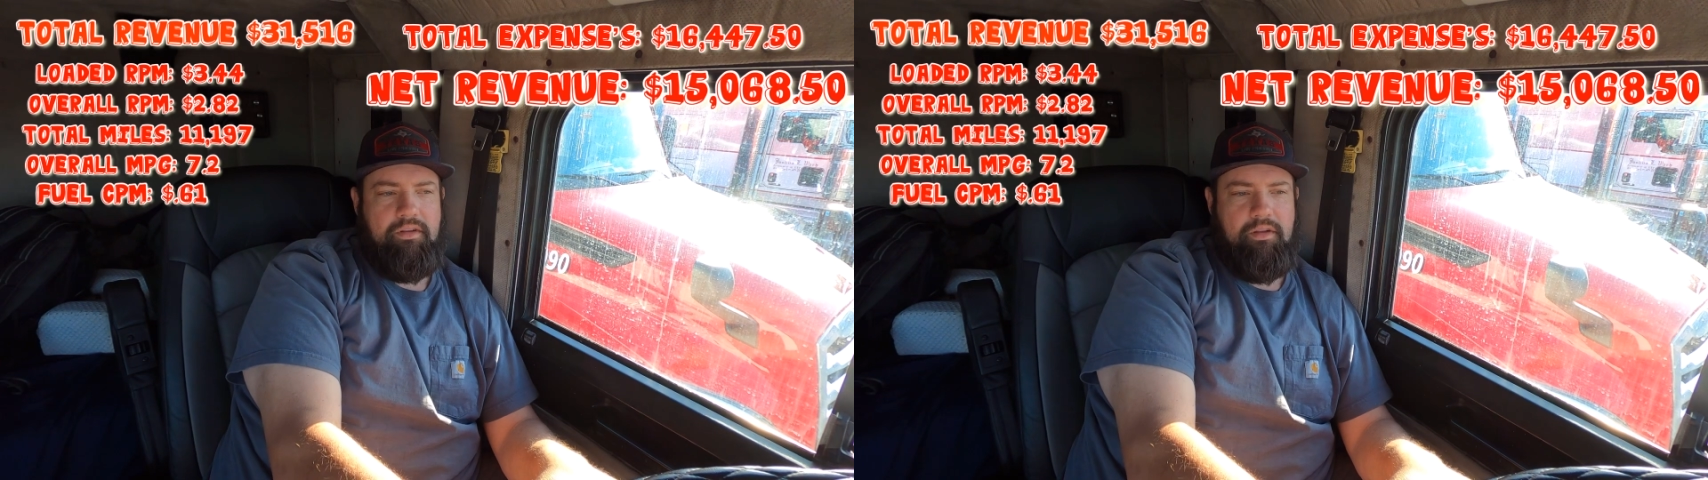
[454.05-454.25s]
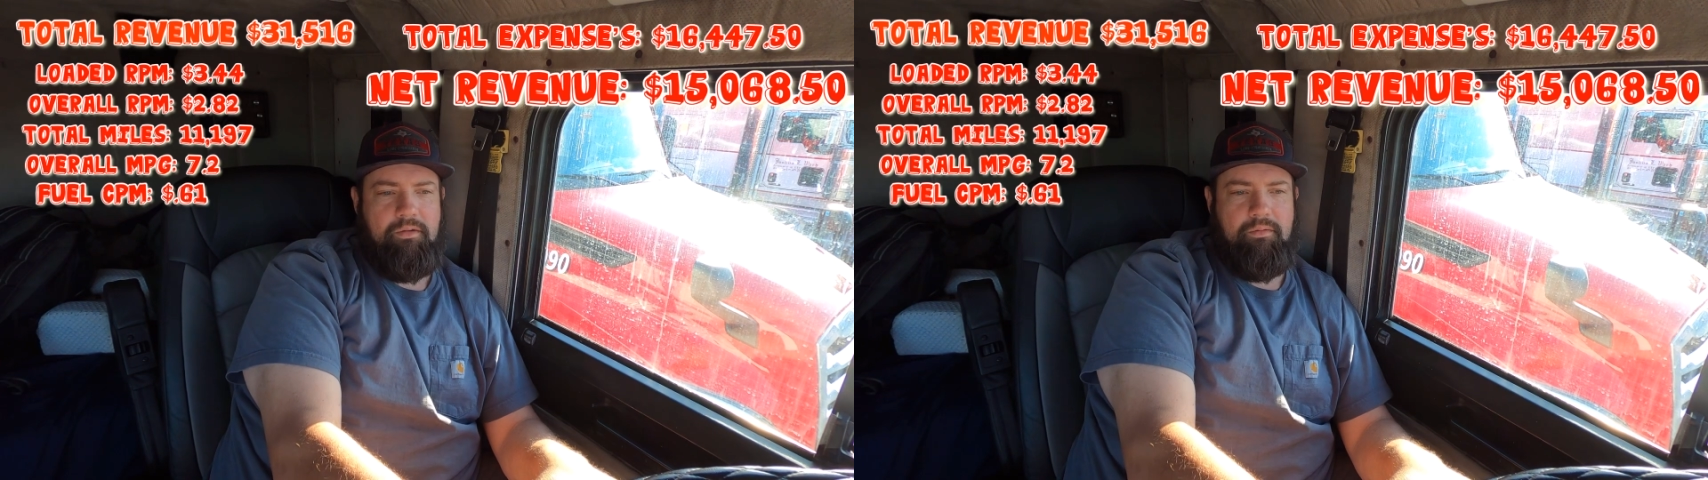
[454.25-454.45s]

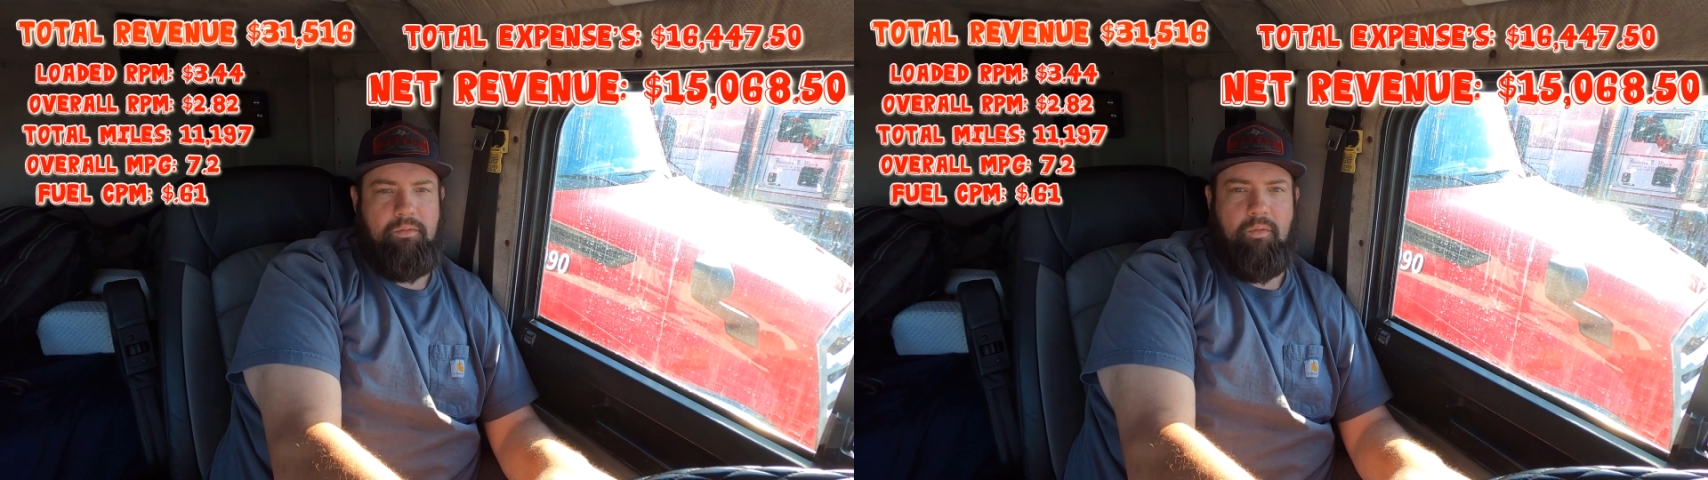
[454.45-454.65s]
you know,